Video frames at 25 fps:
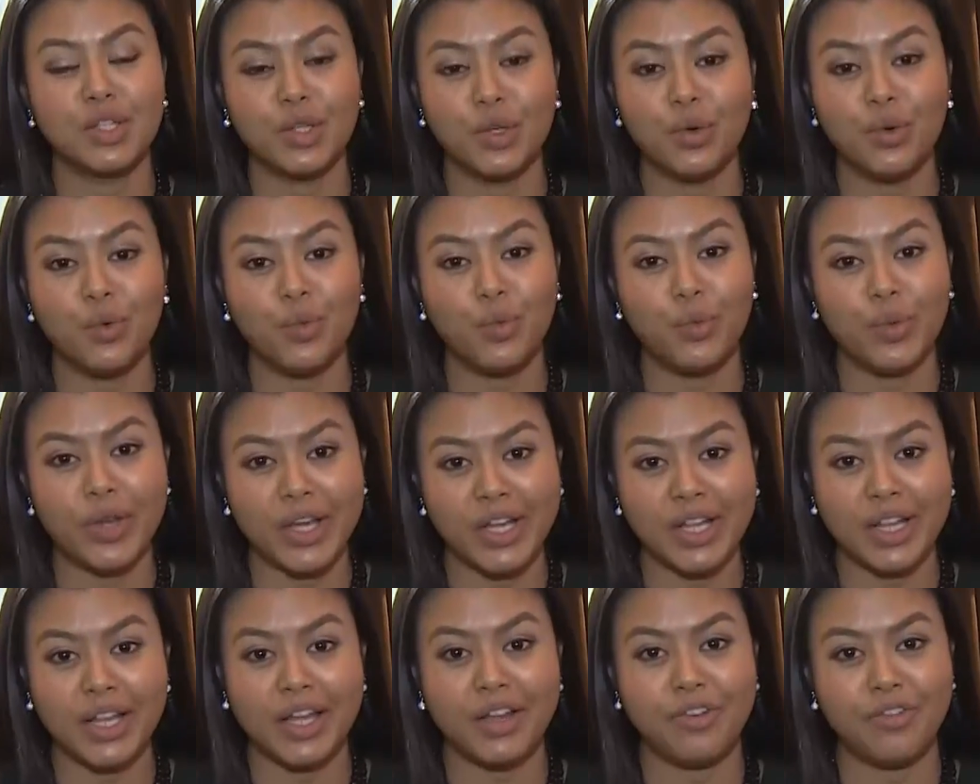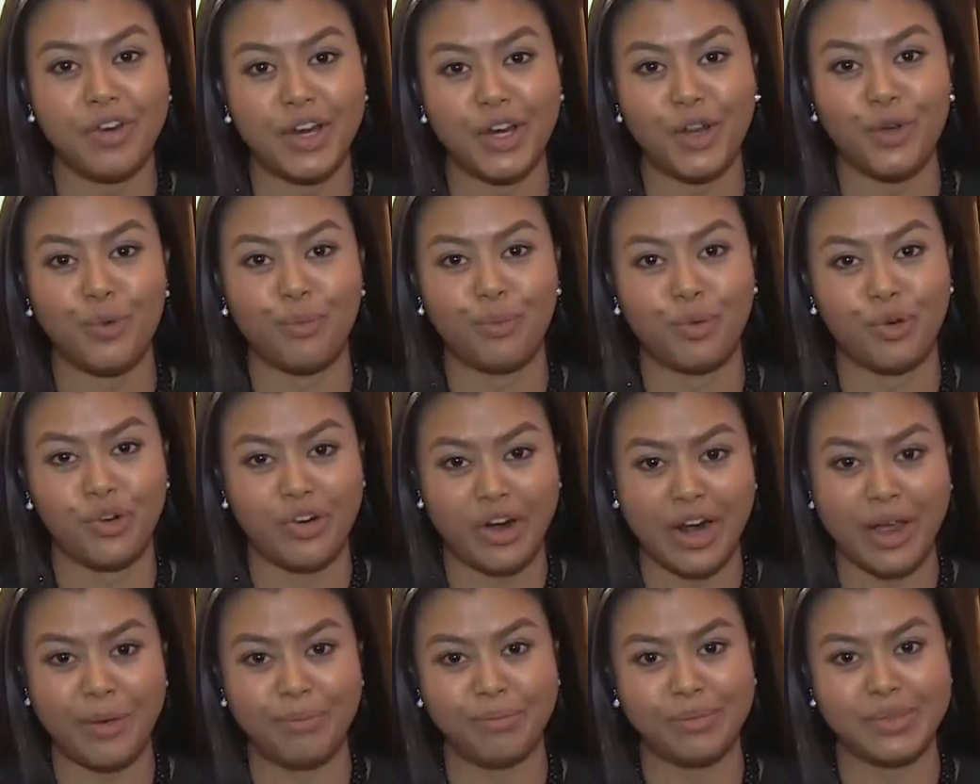2 weekly radio
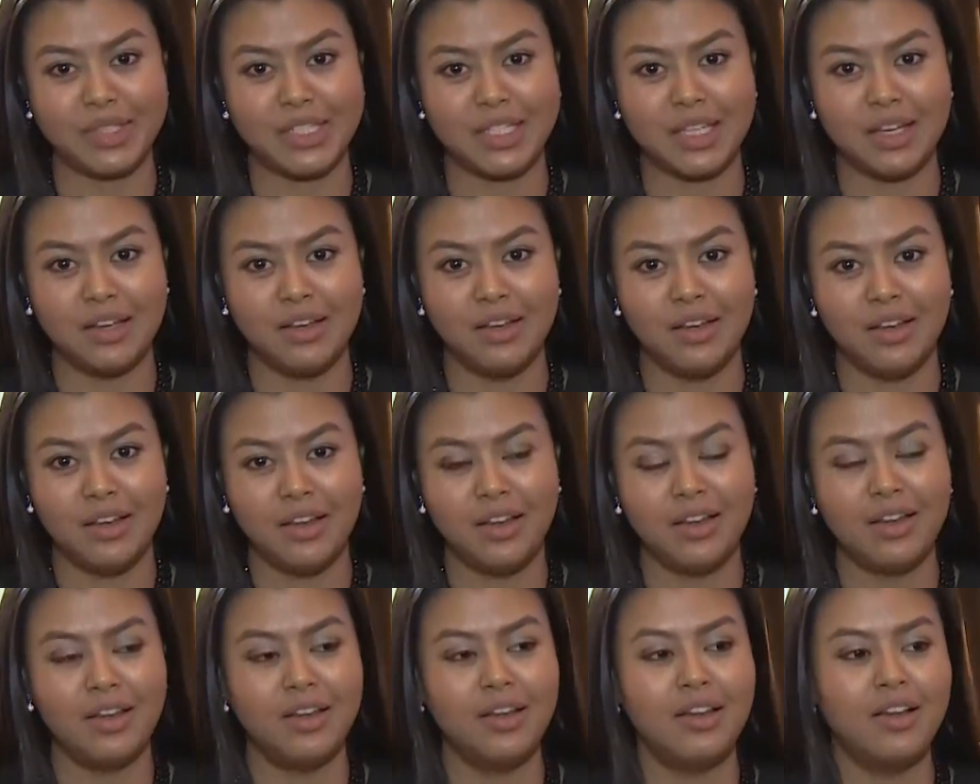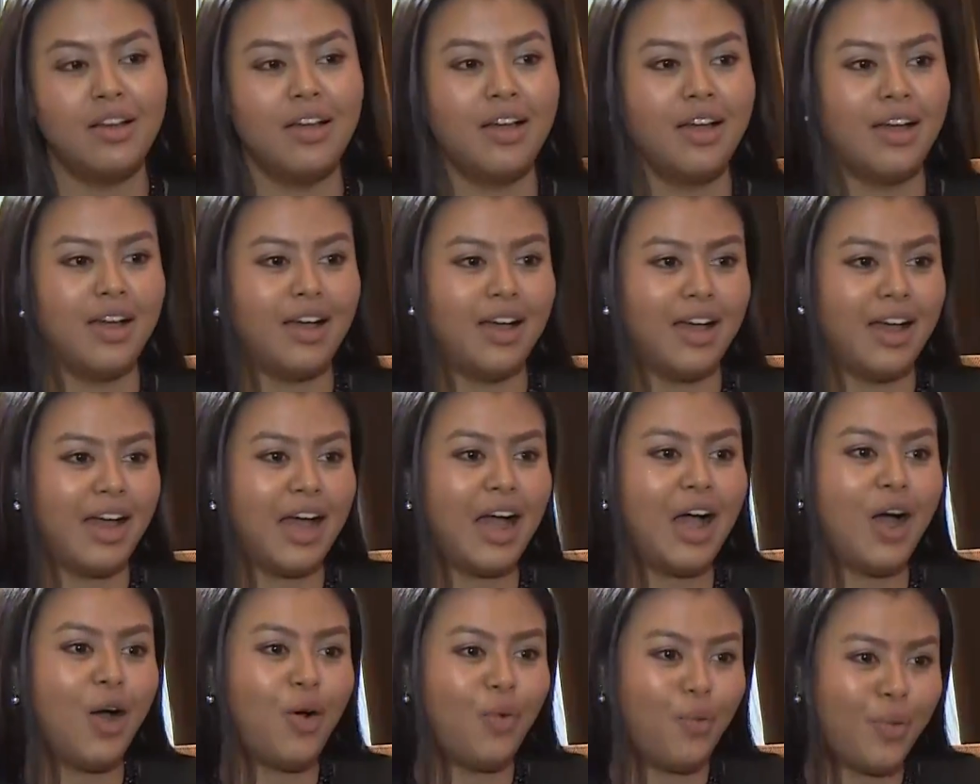programs.
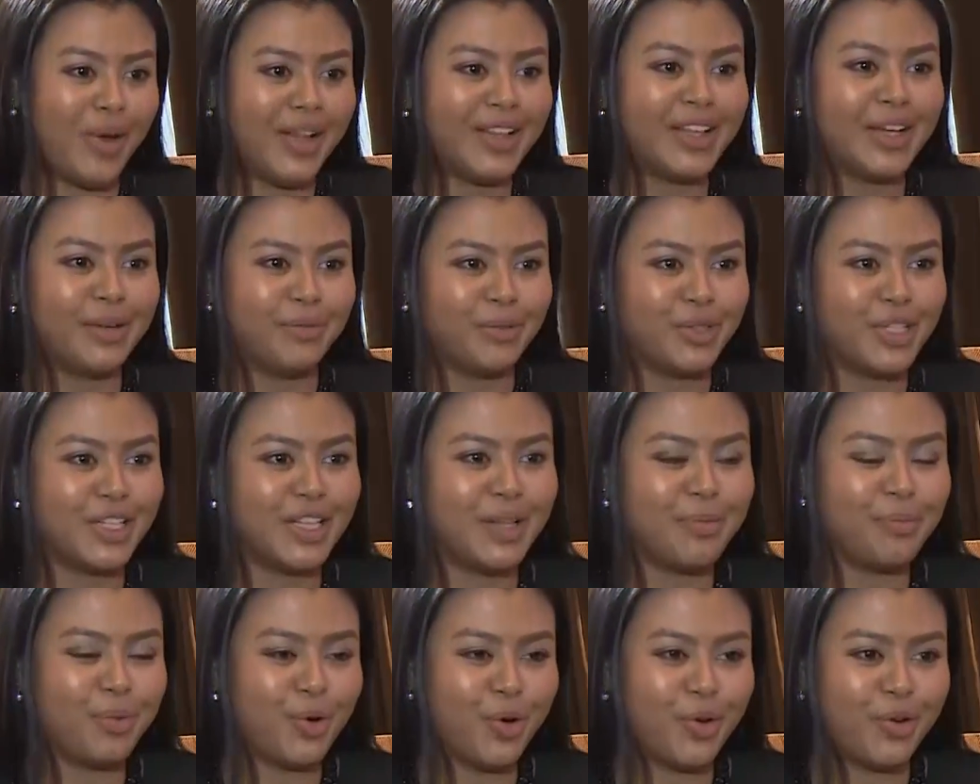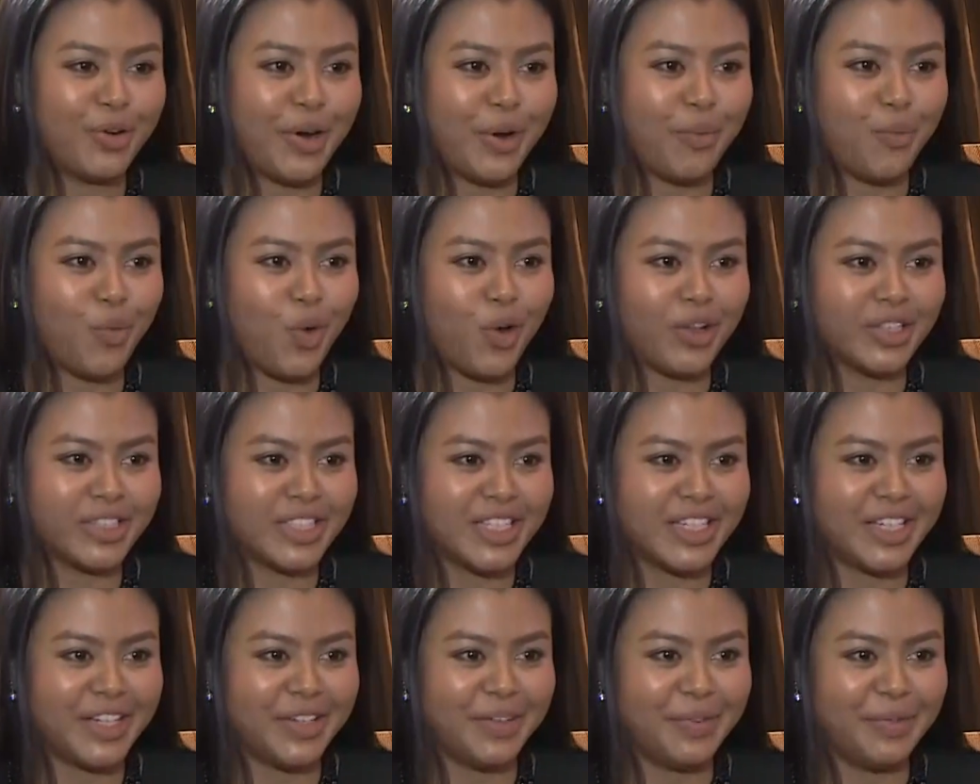Welcome to the program,
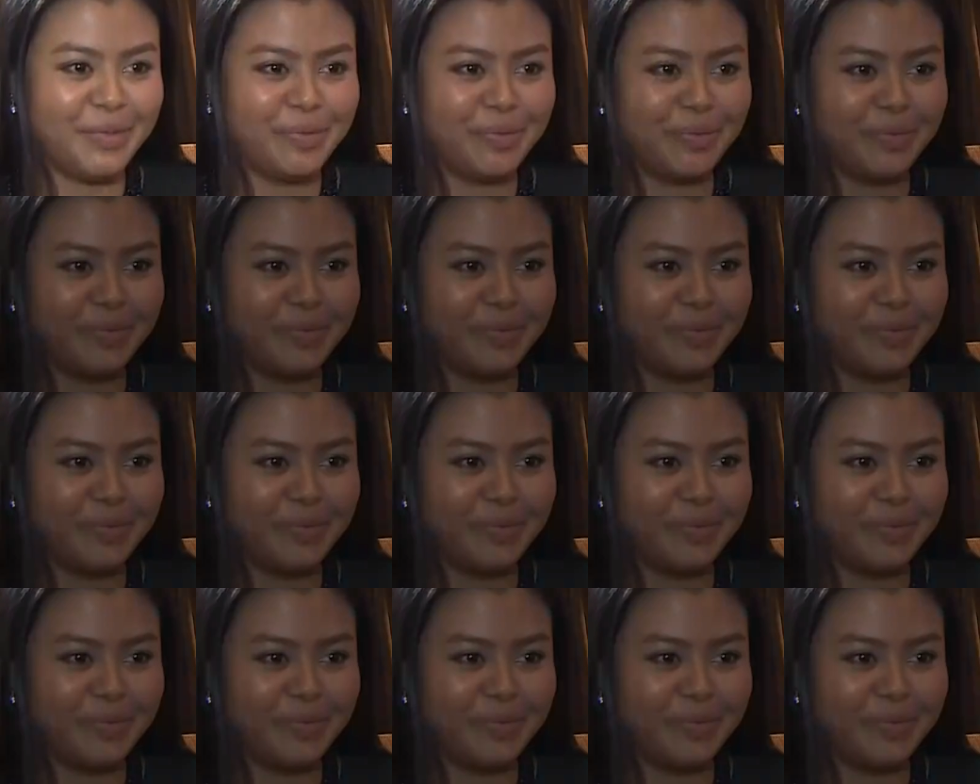Walter.